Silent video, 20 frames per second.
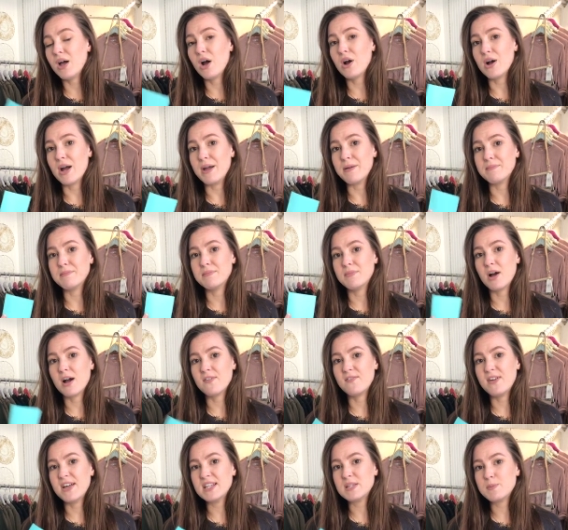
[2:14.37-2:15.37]
All right,
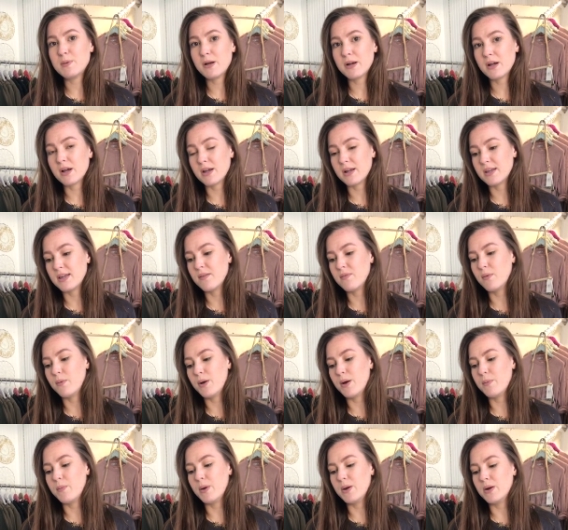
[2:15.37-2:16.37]
our Facebook
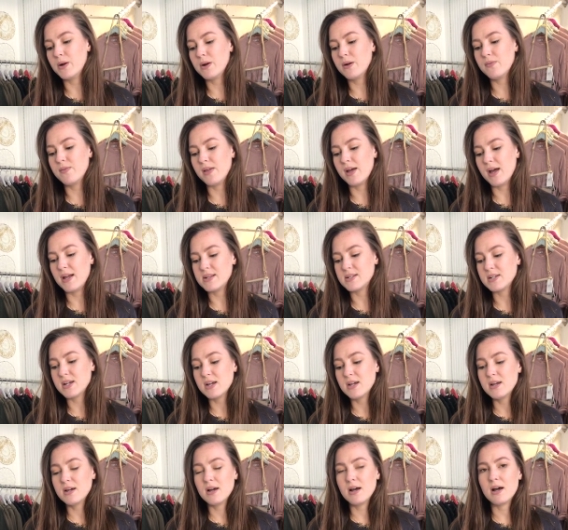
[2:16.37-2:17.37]
giveaway winner that
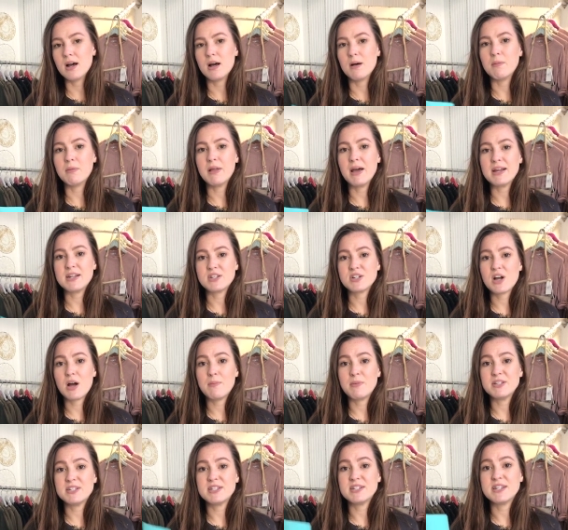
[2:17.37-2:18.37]
um, liked,
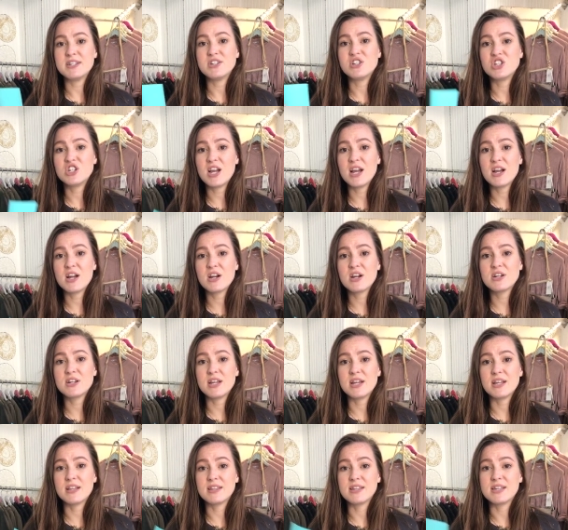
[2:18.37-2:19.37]
commented, and shared
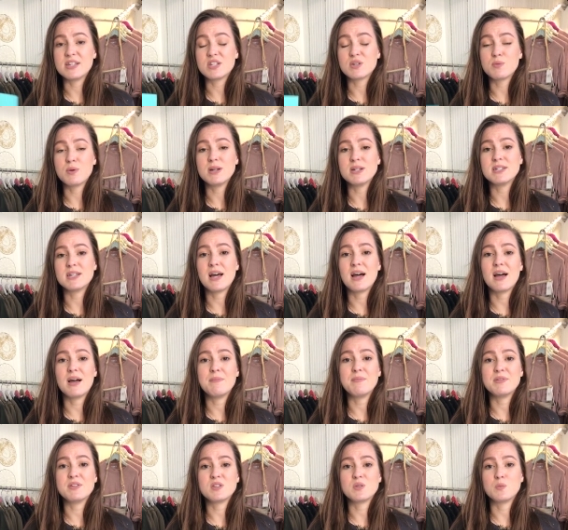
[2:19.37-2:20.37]
at least one
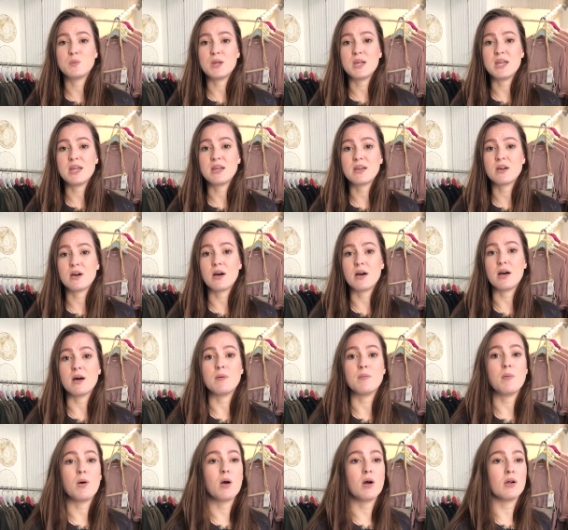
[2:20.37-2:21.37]
time this week
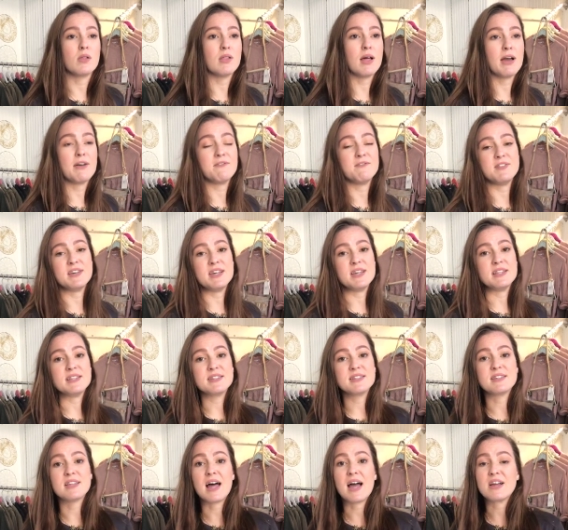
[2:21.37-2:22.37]
um, our live feed
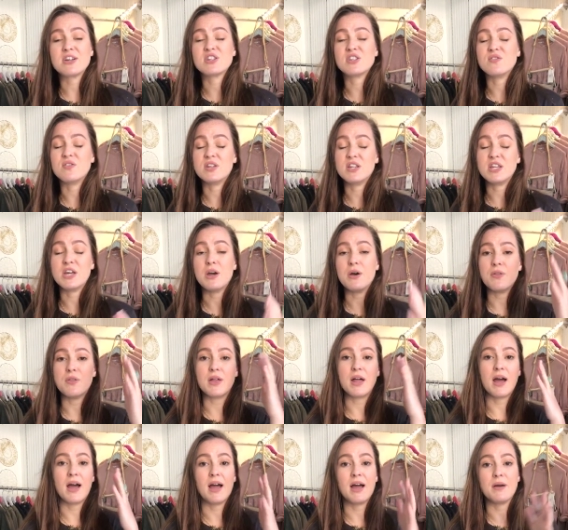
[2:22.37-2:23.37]
slash the video
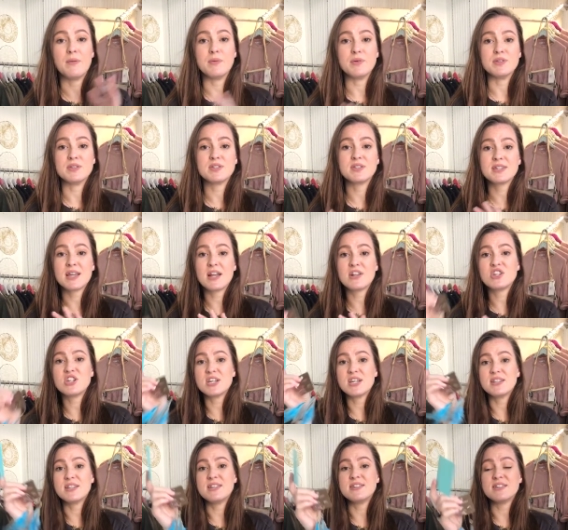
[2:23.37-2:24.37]
that I was
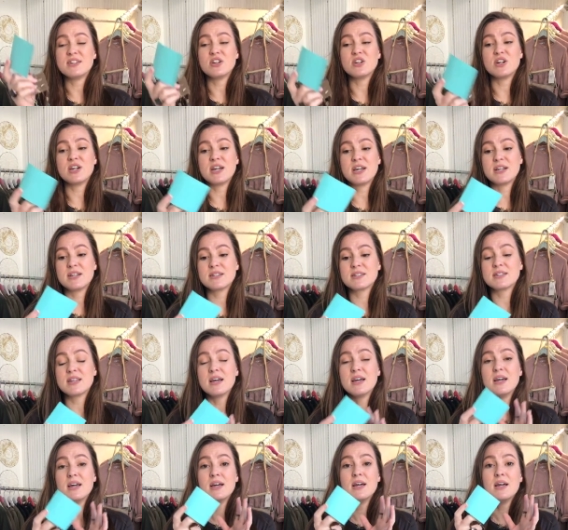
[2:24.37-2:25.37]
sketching in these earrings.
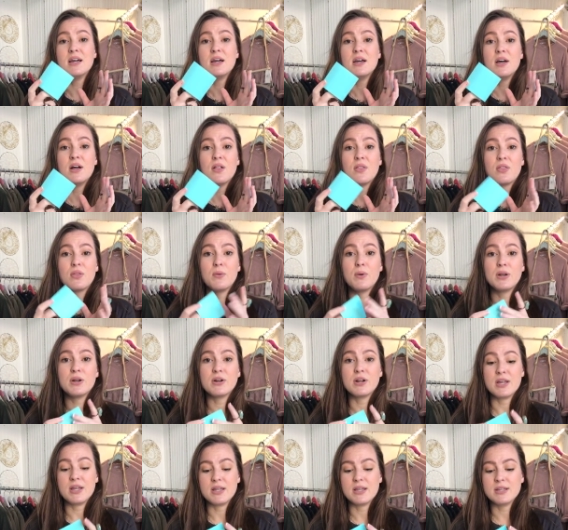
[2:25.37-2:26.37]
The winner
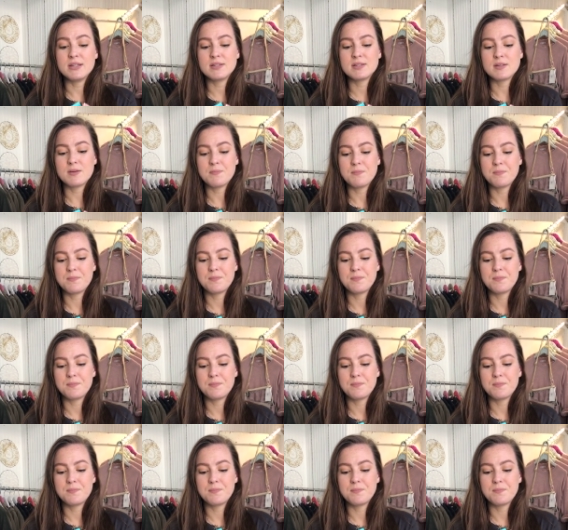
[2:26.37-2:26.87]
is